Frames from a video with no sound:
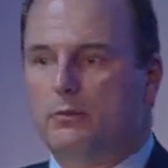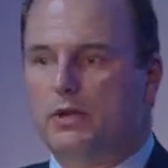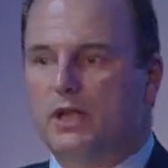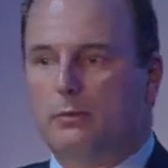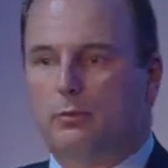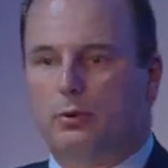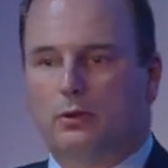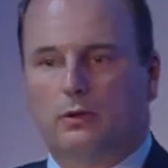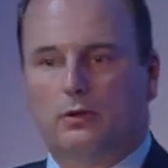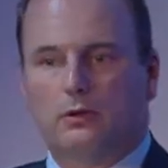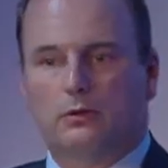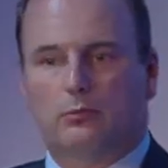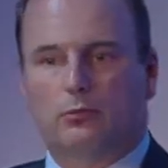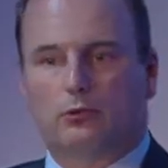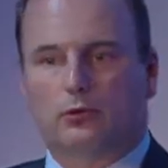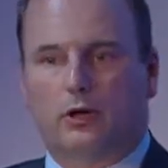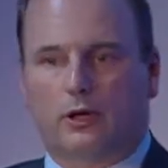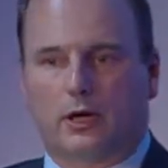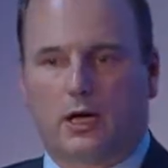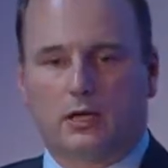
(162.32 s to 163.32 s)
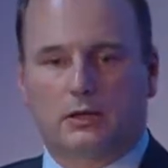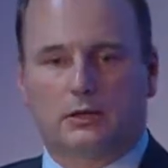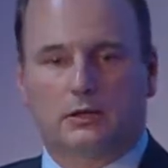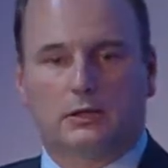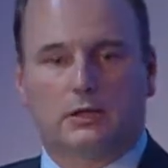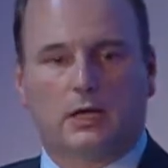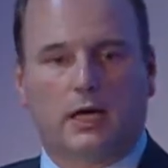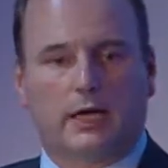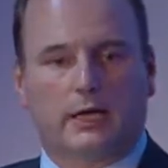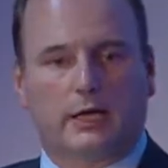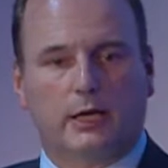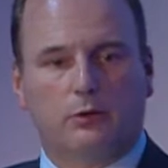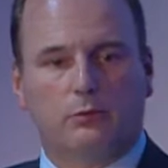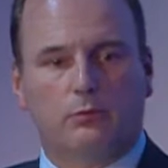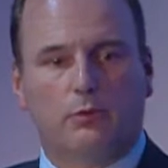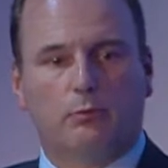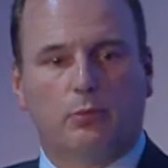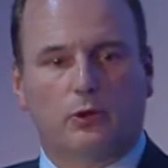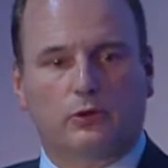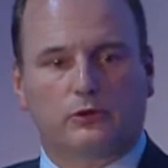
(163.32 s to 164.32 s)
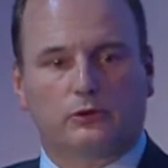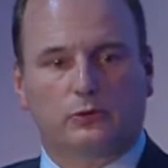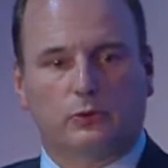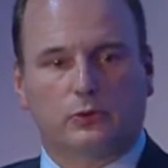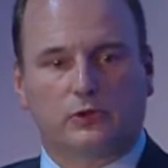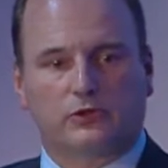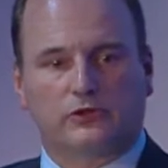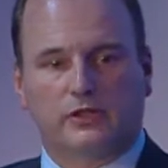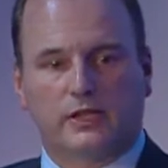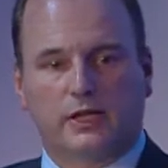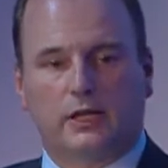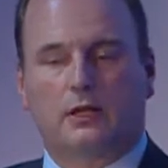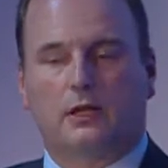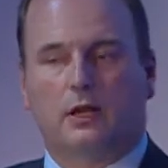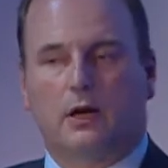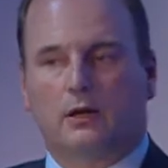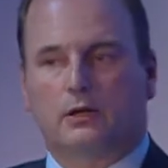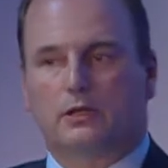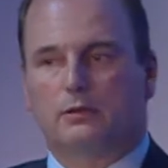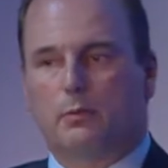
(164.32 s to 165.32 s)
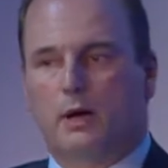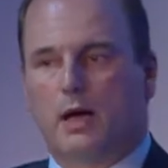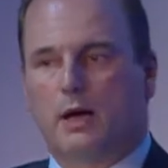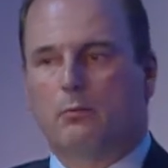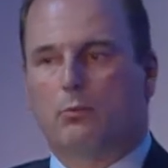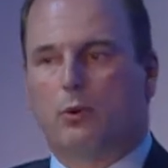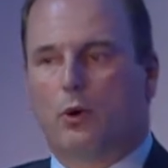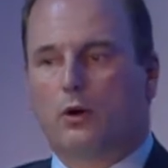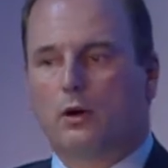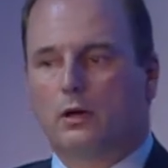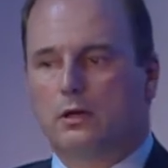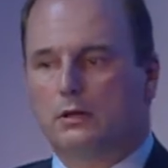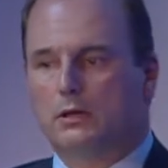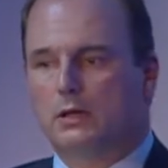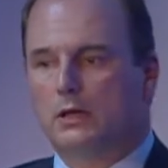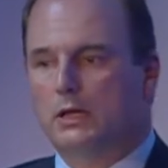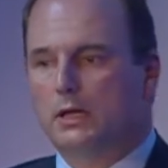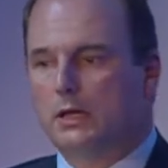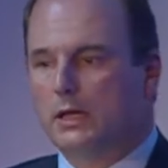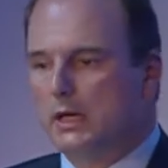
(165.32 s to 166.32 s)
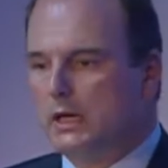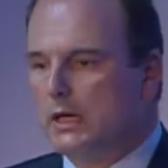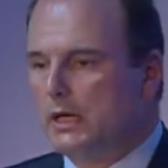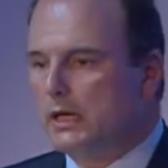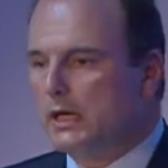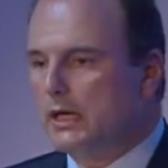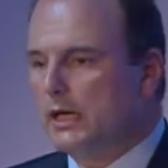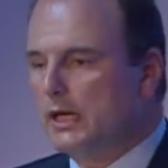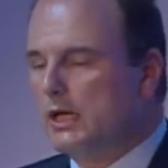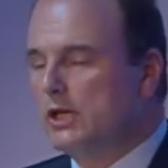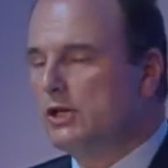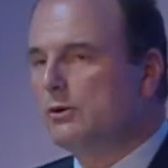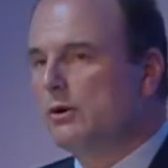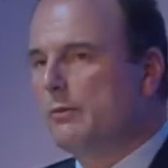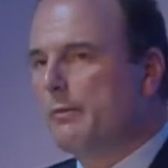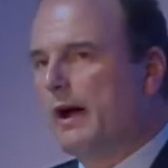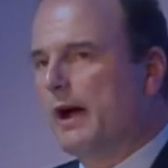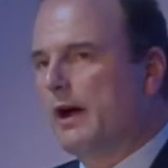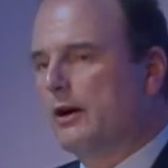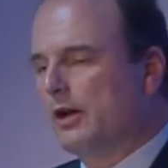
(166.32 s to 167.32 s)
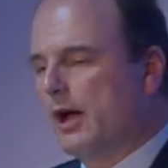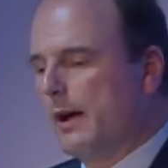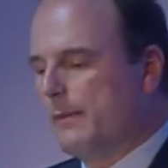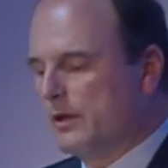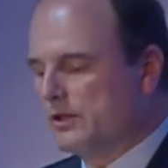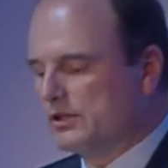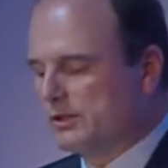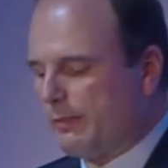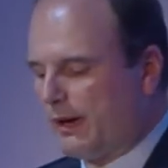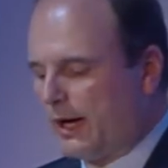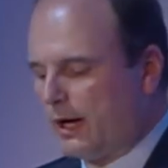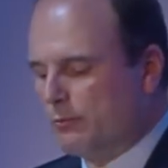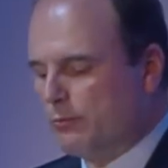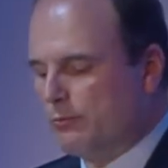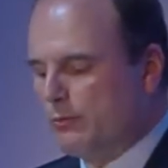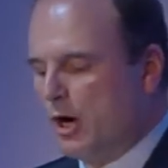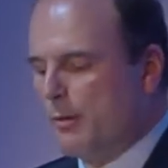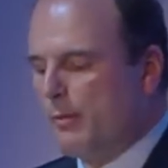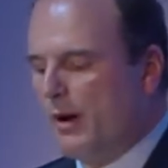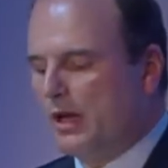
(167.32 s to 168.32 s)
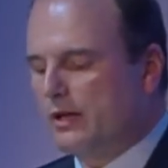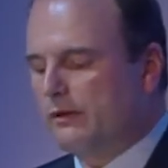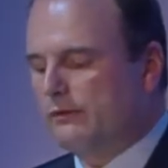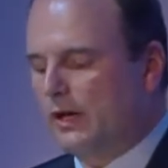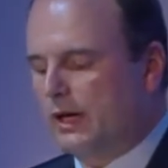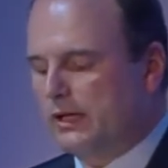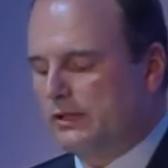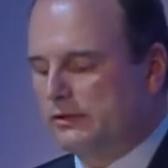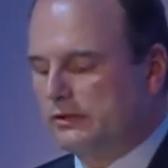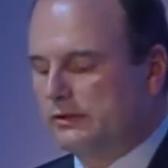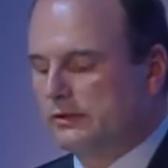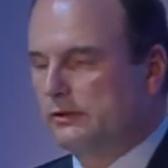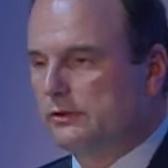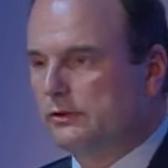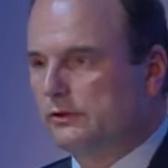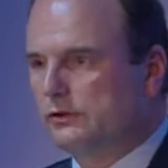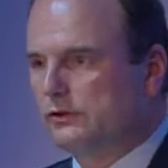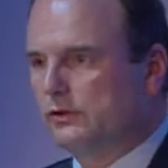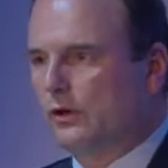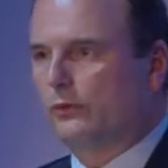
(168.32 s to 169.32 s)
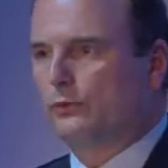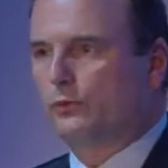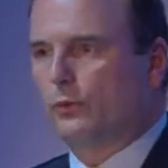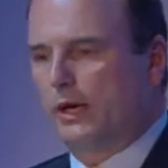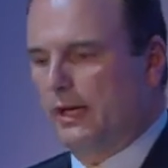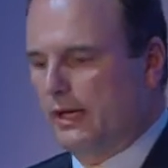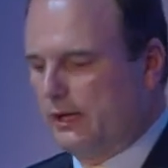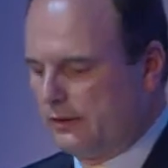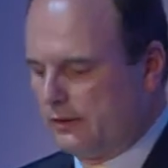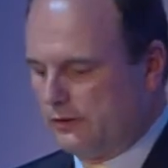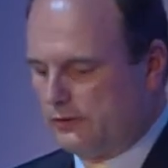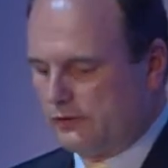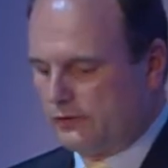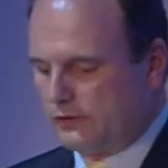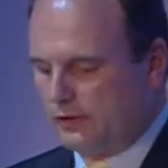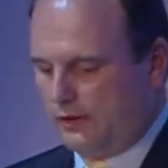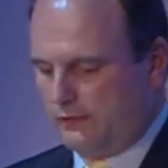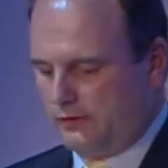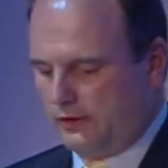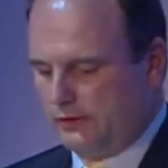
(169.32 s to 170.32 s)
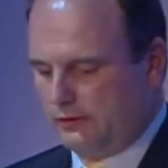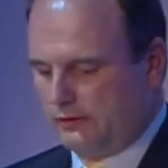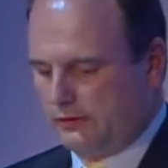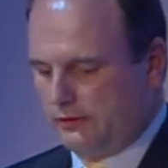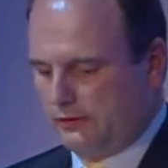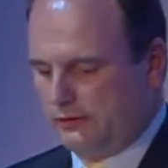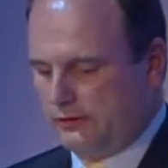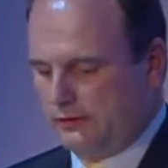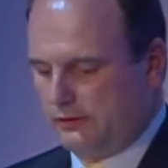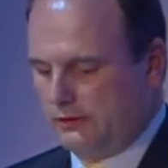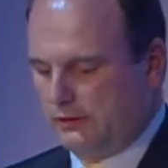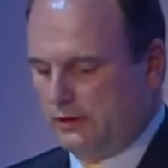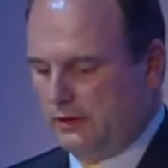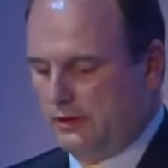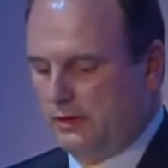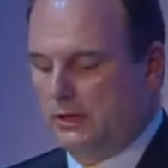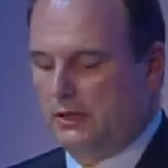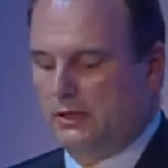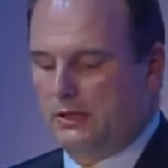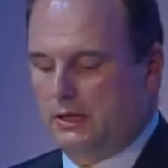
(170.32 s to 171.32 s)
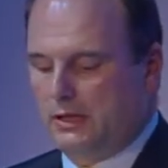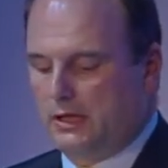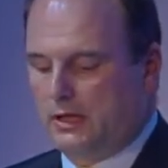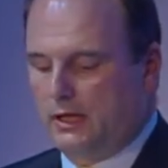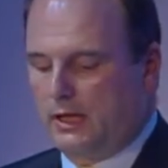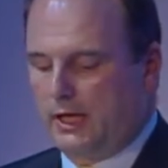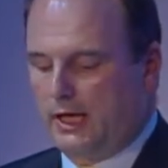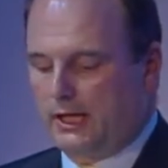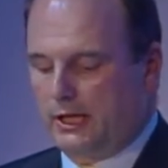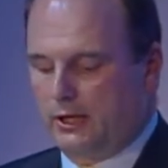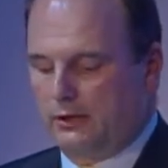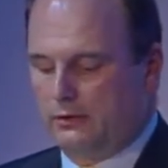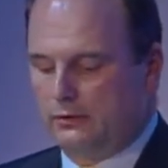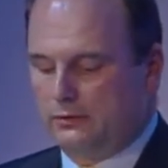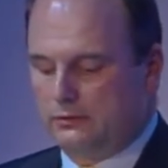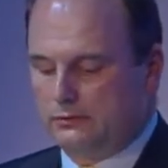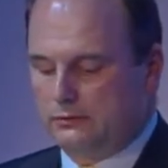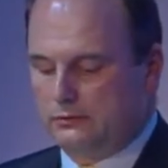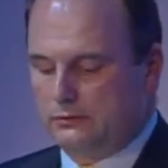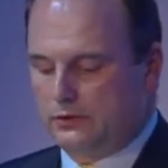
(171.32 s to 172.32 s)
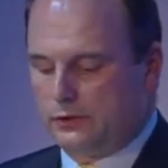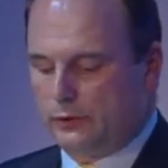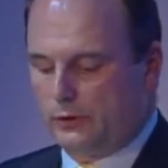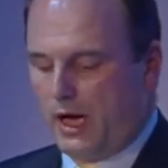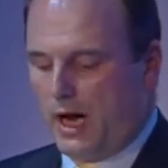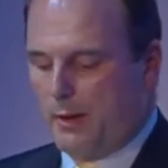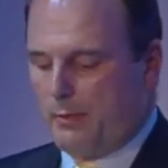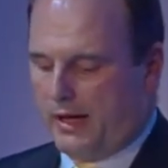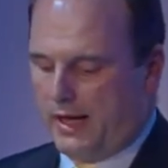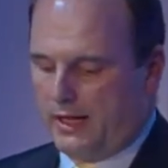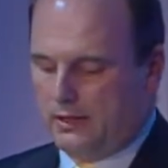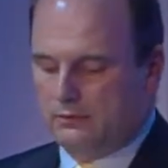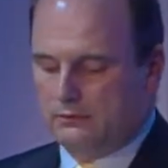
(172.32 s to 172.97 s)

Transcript: people product, I go to a bookstore to see a clerk to buy a book, into a paradigm that's about mobile device, software, service. I go to an iPad,